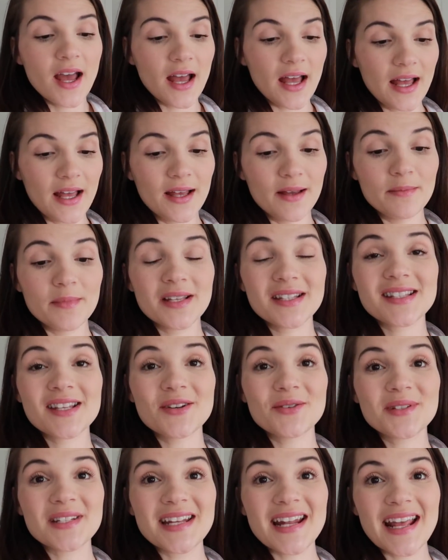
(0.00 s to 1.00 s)
Um,
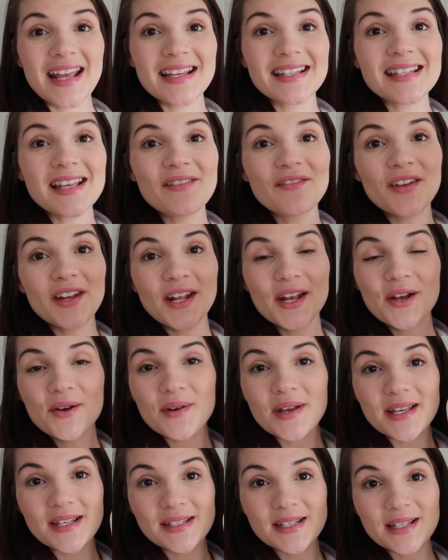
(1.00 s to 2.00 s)
so today's video
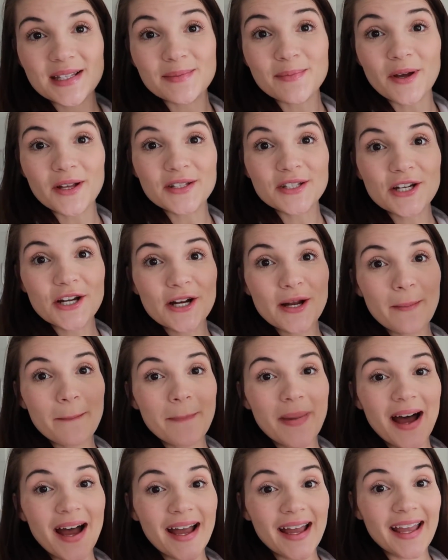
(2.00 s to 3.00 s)
is sponsored
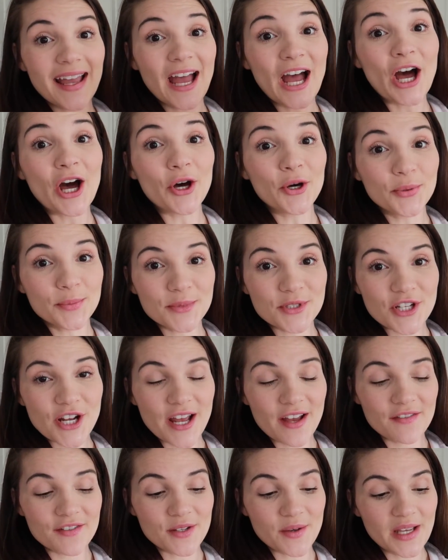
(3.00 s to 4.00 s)
by Home
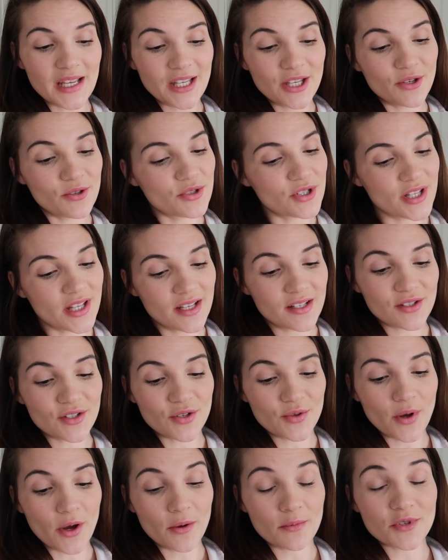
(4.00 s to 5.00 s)
Chef. So a huge thanks
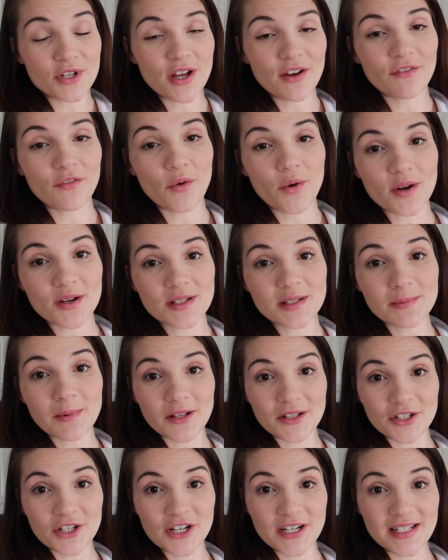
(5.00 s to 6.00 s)
to Home Chef for
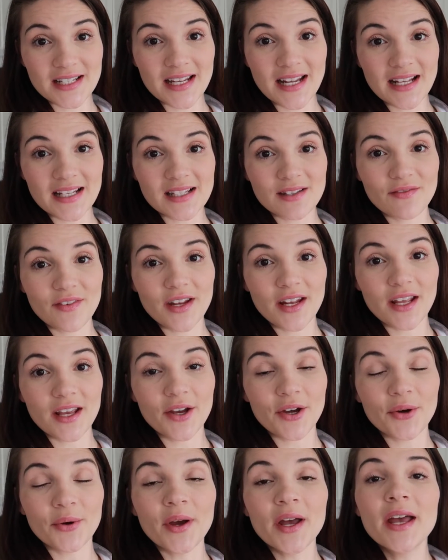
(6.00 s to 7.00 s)
sponsoring today's
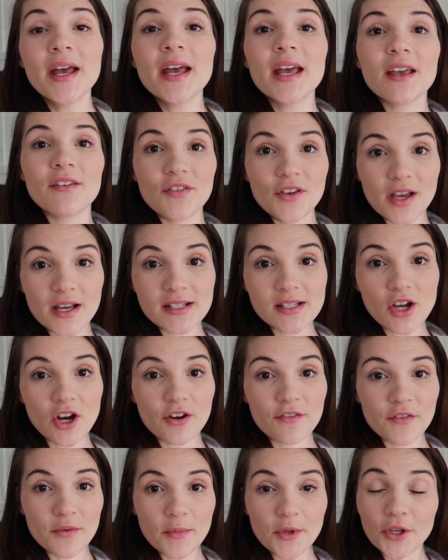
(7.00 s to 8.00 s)
video. If you guys
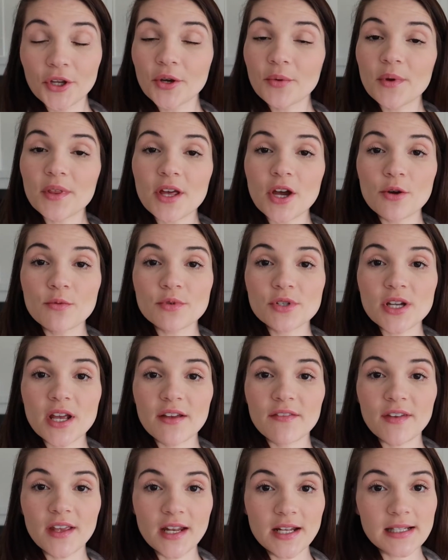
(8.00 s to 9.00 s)
aren't familiar with Home
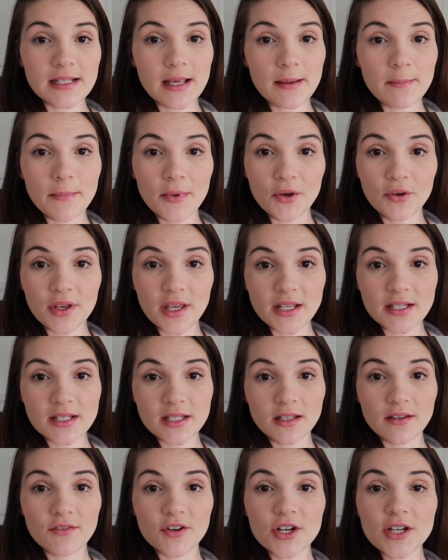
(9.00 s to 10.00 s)
Chef, it is a meal kit
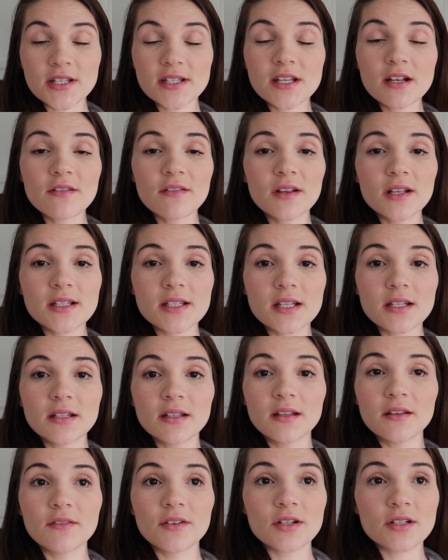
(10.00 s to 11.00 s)
delivery service that
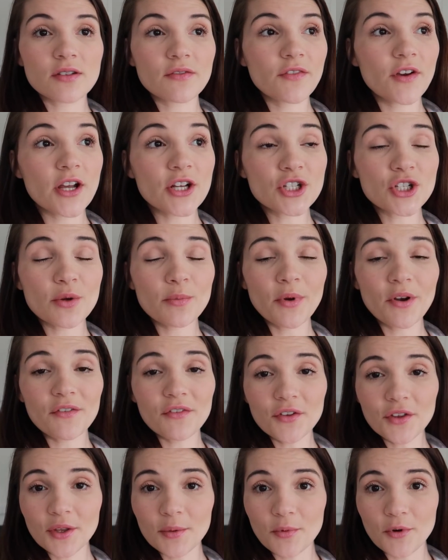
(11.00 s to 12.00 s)
delivers fresh,
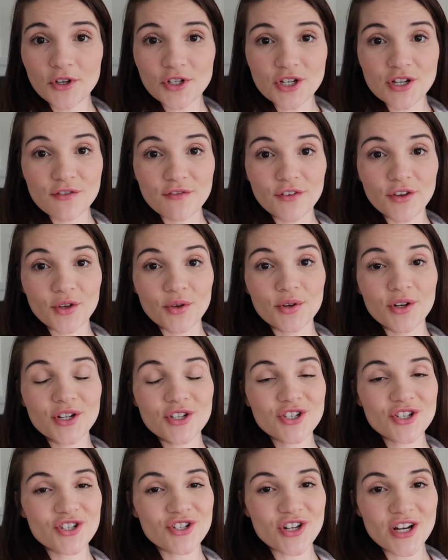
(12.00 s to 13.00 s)
perfectly portioned food
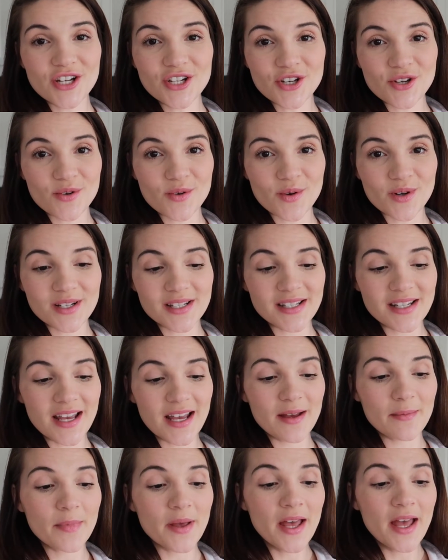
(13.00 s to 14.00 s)
straight to your
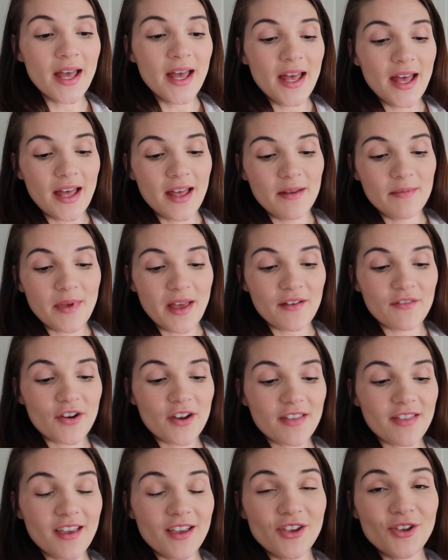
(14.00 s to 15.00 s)
doorstep. Um,
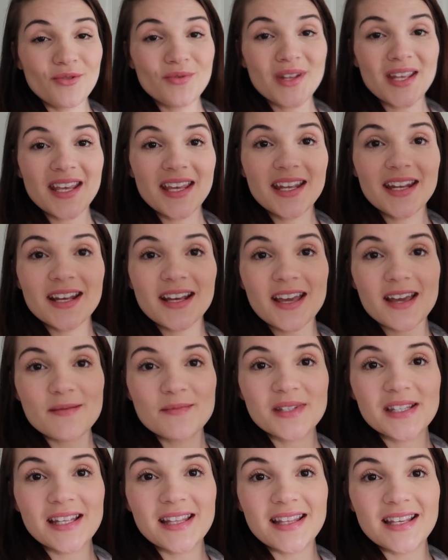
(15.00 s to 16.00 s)
everything you need it
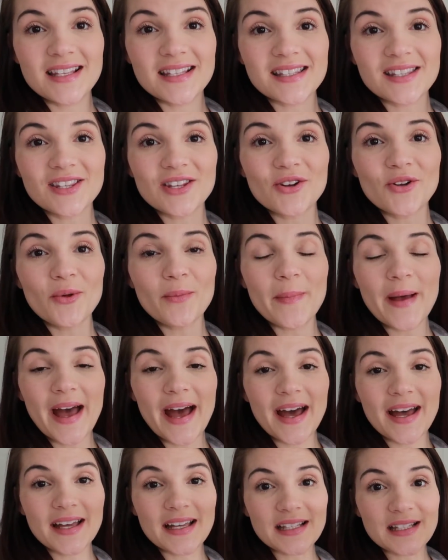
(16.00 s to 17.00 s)
comes in these little
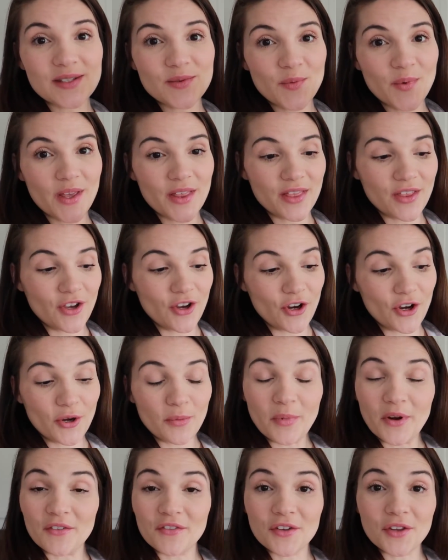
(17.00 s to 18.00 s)
bags with your
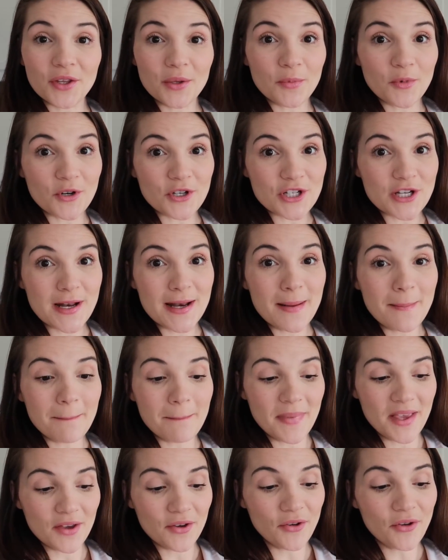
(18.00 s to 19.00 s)
perfectly portioned
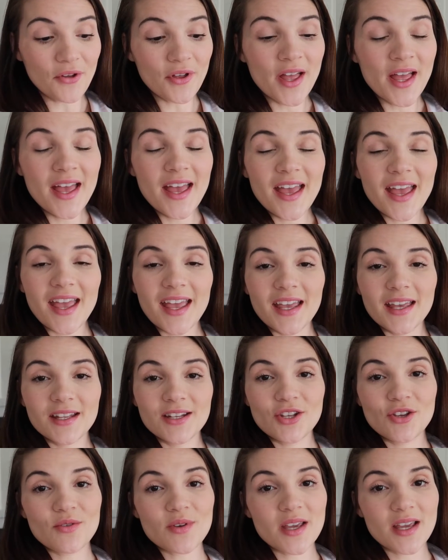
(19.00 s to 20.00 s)
meal.
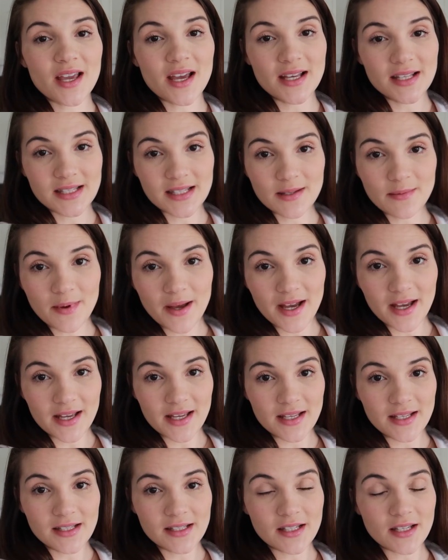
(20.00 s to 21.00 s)
And you can
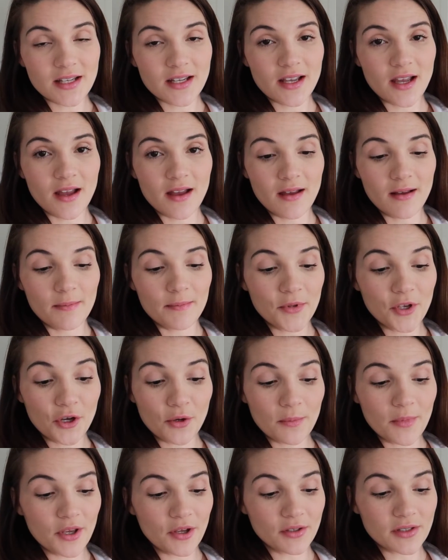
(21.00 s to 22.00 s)
customize um,
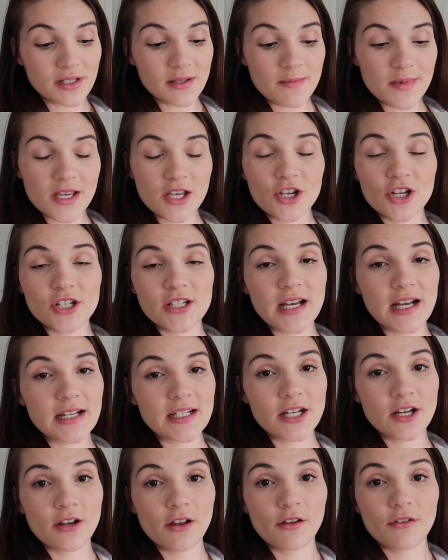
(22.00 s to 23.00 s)
your meal to meet your
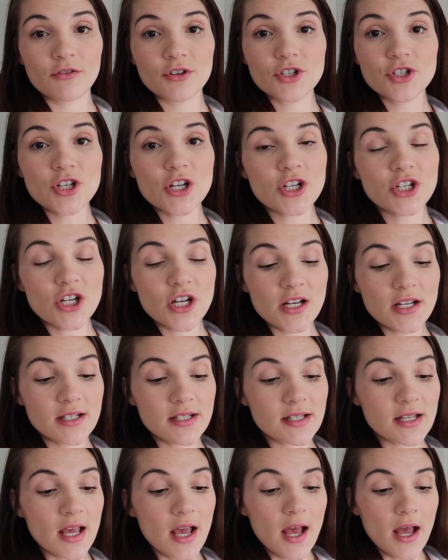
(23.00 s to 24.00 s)
dietary
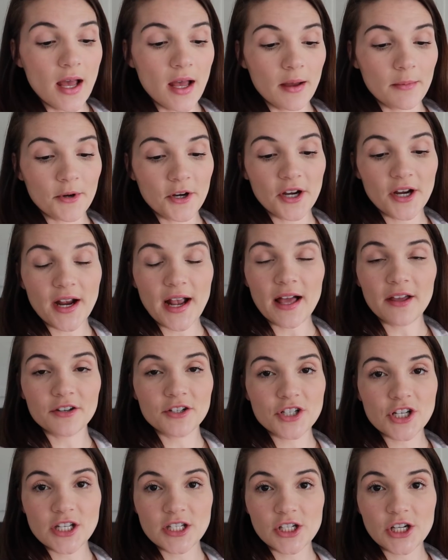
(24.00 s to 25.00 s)
restrictions um, or your
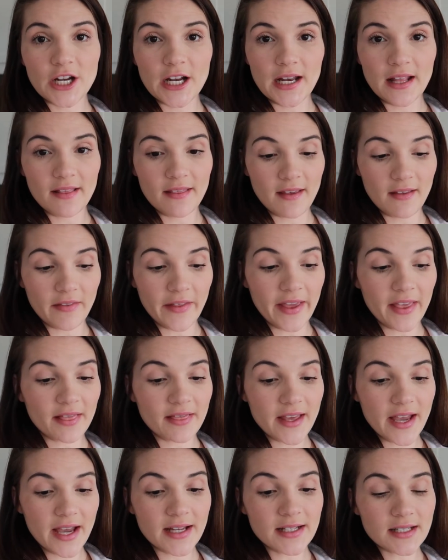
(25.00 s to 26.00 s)
allergies or anything
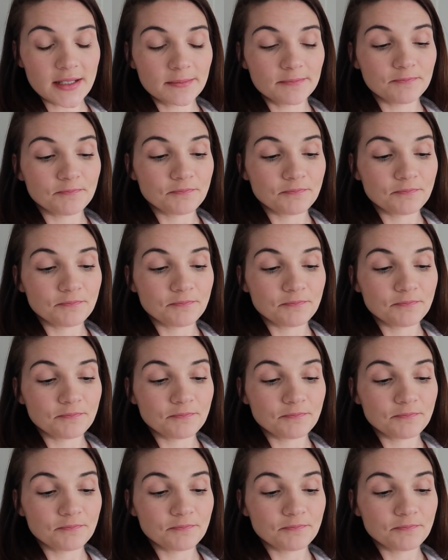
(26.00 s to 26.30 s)
like that.